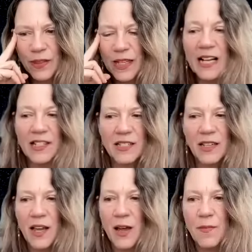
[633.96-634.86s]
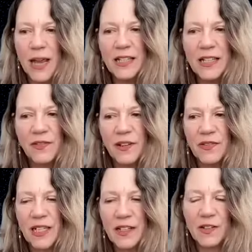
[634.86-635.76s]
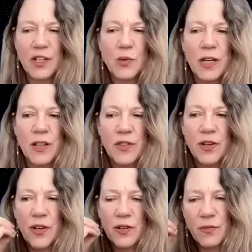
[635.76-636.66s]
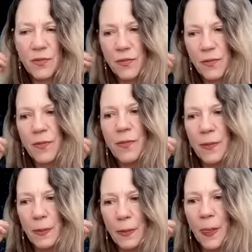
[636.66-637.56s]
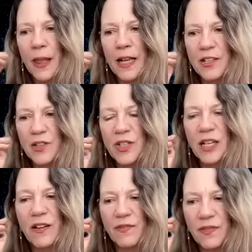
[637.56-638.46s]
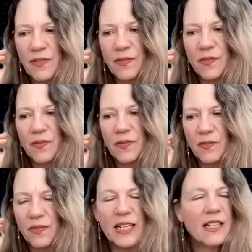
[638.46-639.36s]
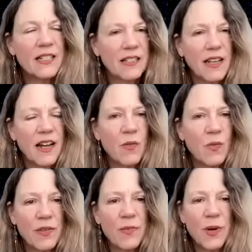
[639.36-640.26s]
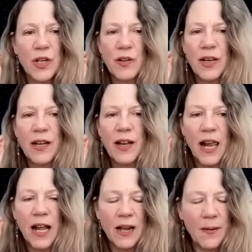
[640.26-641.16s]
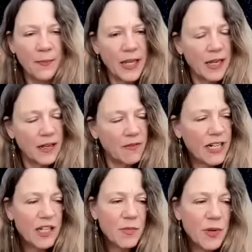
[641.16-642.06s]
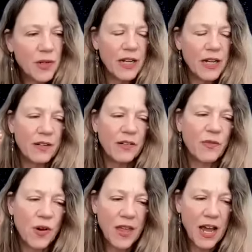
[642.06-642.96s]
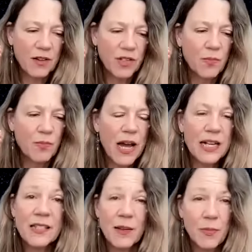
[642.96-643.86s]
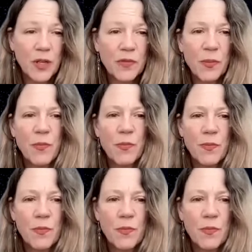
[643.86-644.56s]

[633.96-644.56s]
Yes, May the fifteenth to the twenty-third, because you still have Venus there with Mercury. Venus and Mercury here in the fourth house, buying some beautiful